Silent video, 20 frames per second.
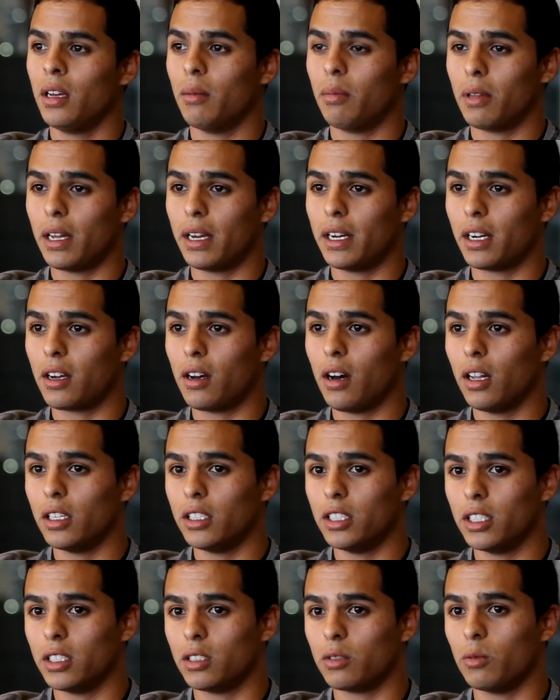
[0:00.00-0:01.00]
apply to
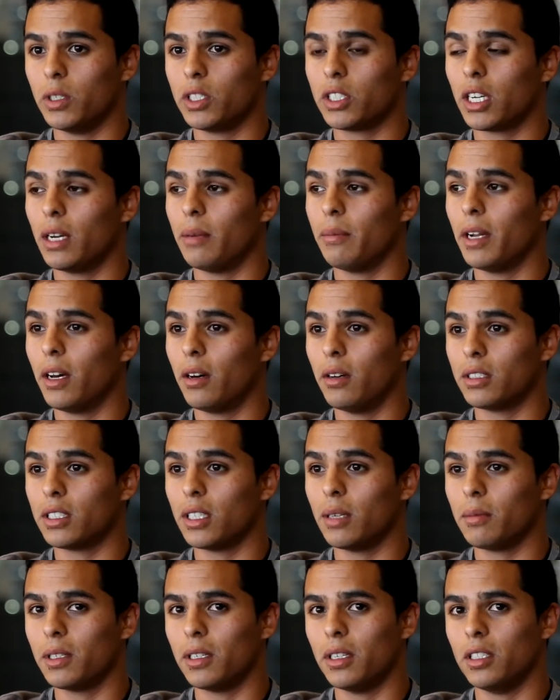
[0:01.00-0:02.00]
colleges, which I am now
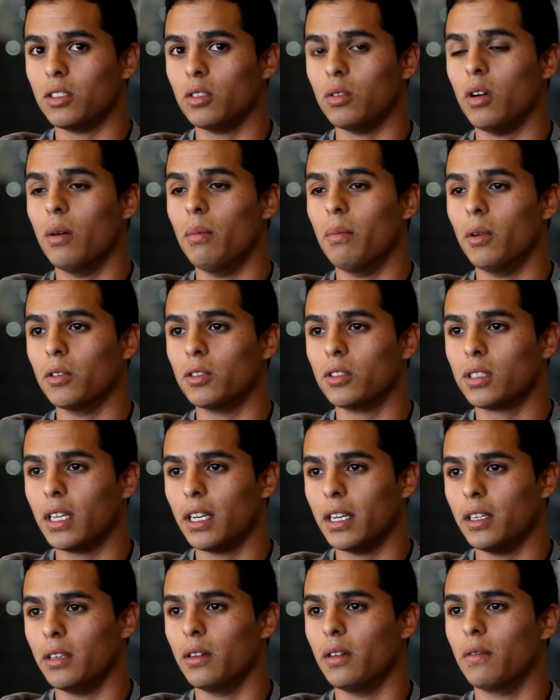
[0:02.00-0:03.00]
accepted into Humboldt
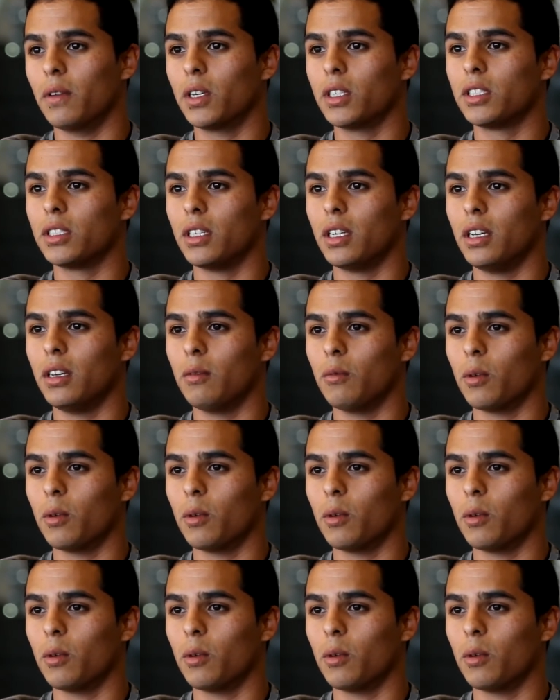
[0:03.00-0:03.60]
State University,